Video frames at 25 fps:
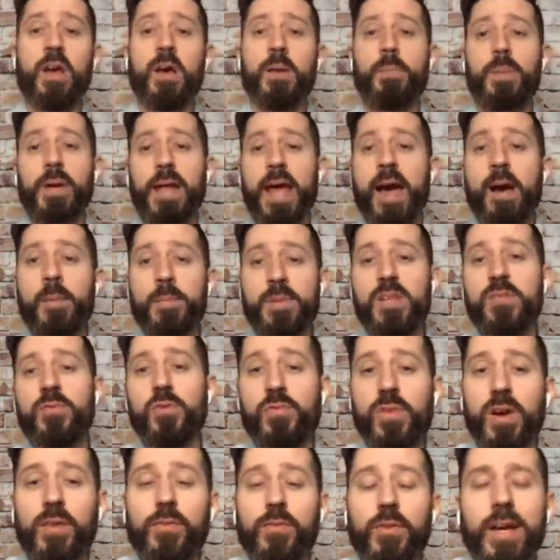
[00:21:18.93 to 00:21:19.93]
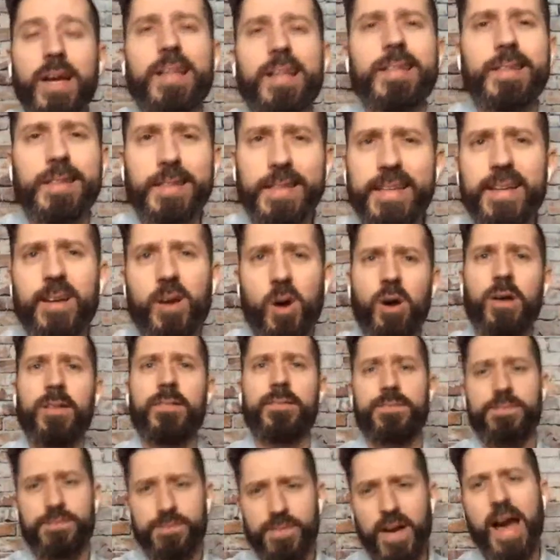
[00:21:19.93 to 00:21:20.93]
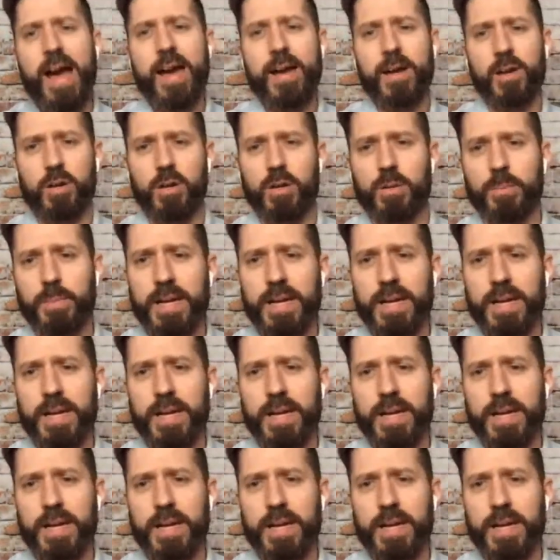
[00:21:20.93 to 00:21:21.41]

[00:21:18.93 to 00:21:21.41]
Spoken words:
But how many of you have ever got lit on fire